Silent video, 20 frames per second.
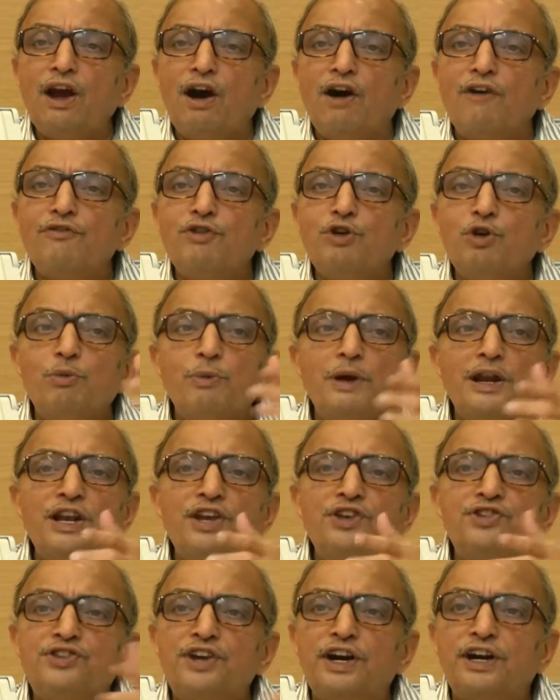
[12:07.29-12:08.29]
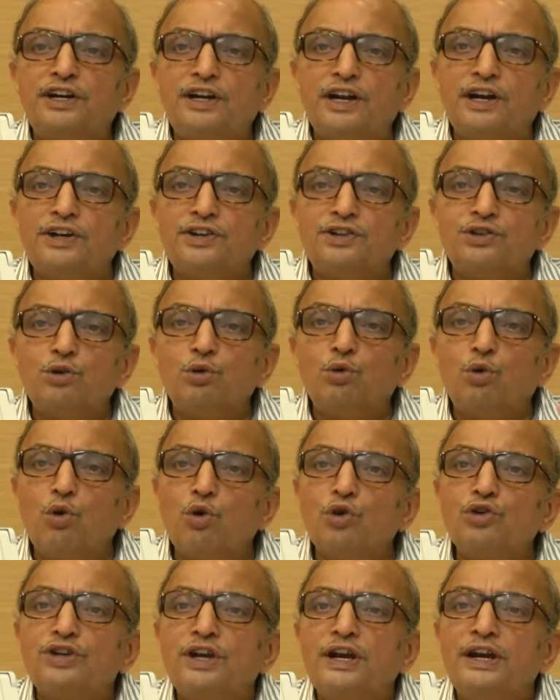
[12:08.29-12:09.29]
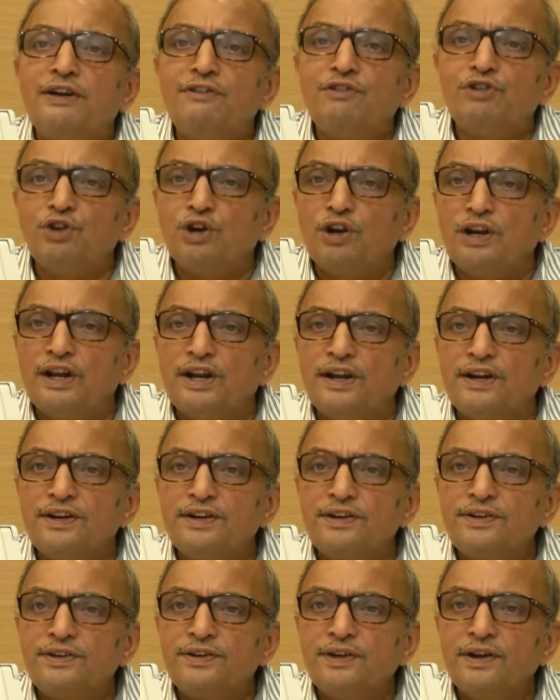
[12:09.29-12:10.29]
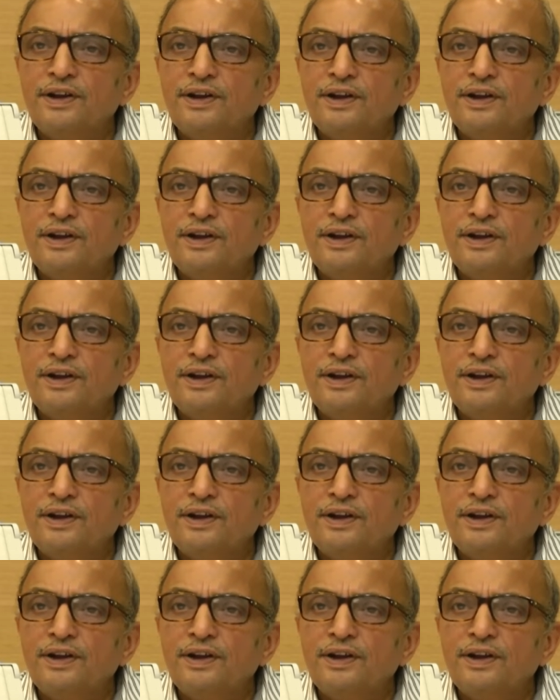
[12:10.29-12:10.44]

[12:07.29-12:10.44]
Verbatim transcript: of human instructors to coach individual learners.